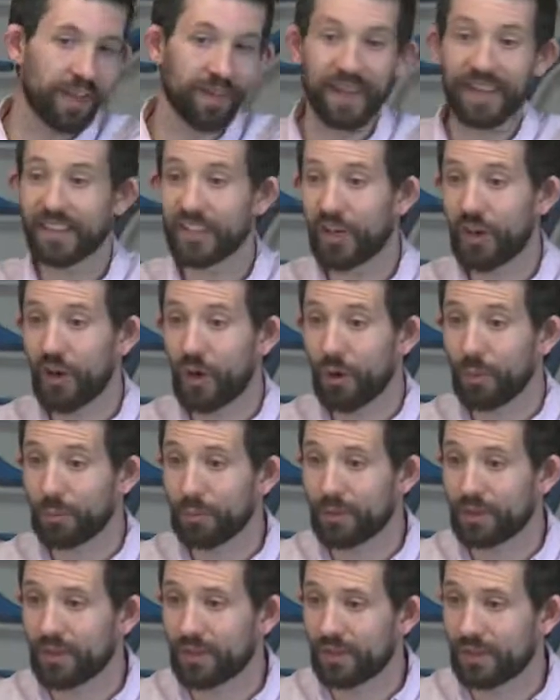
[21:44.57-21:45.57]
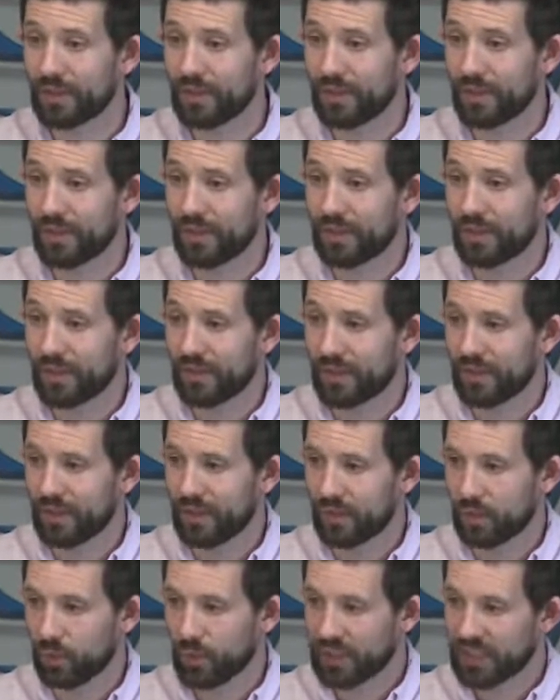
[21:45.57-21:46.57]
And that's our hope.
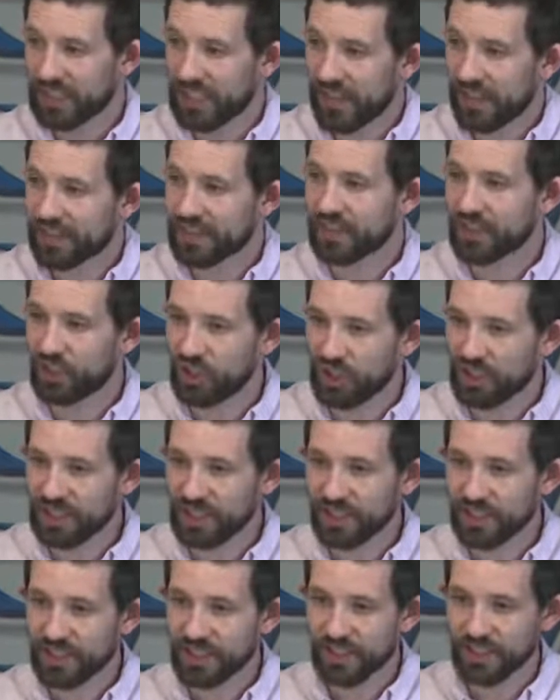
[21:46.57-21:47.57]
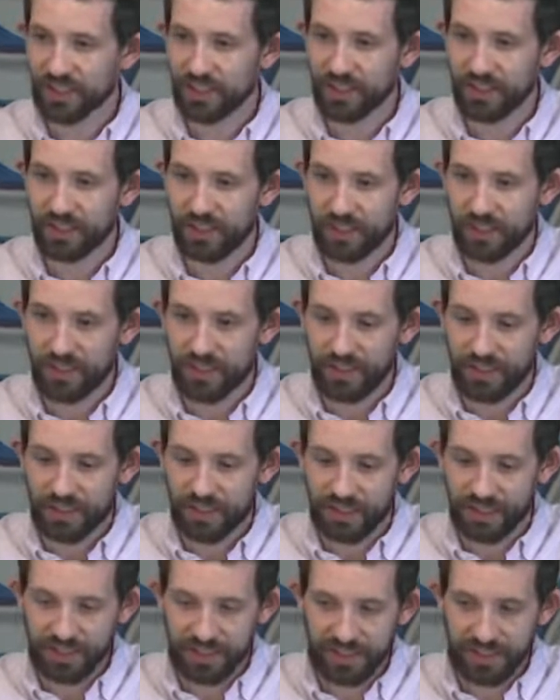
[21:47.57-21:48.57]
We see this in Jesus.
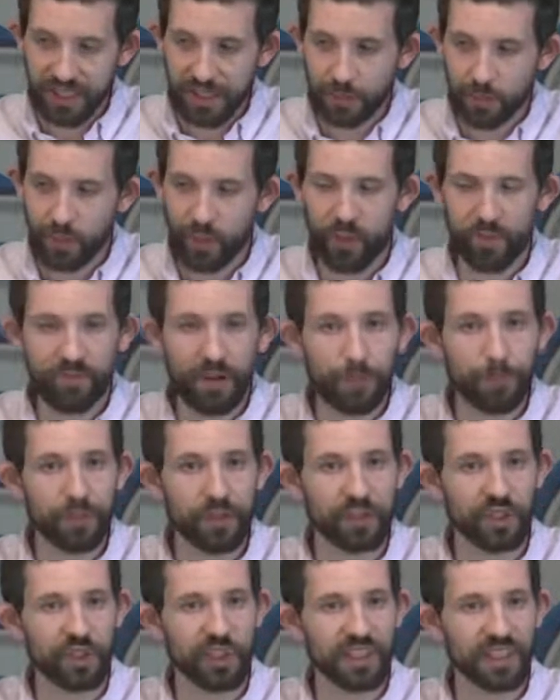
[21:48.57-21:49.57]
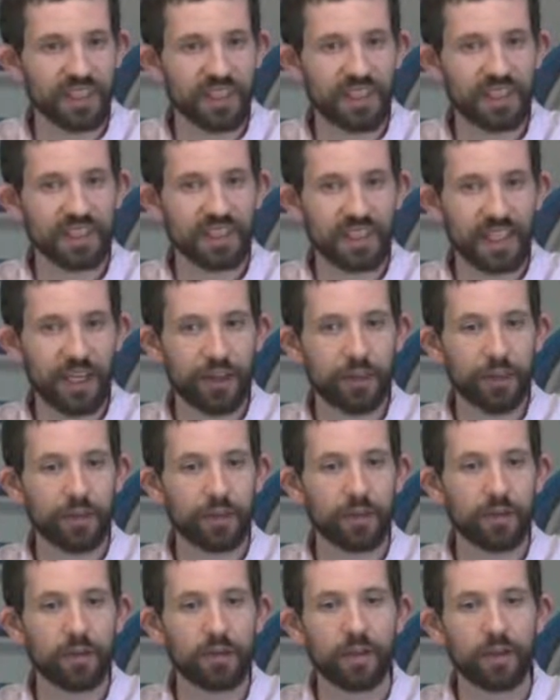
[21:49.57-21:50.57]
And today we remember Jesus' death
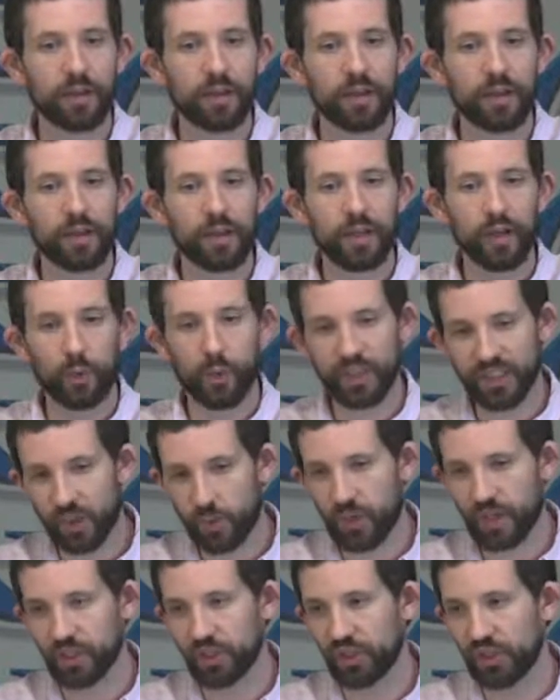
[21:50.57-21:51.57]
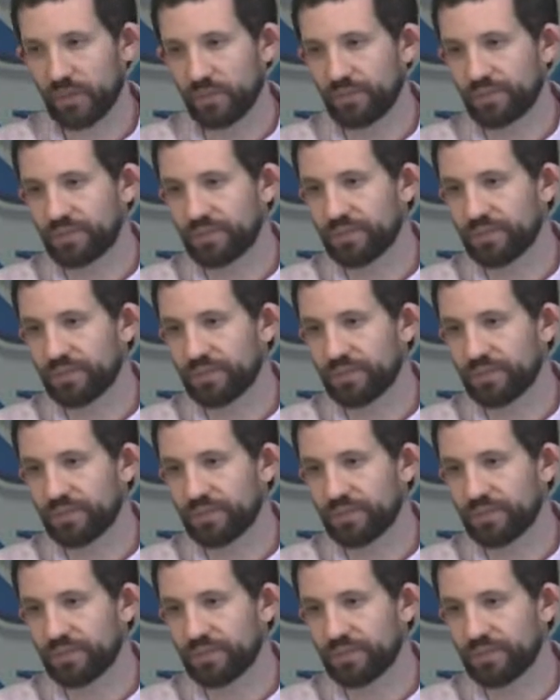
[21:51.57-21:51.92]
and resurrection.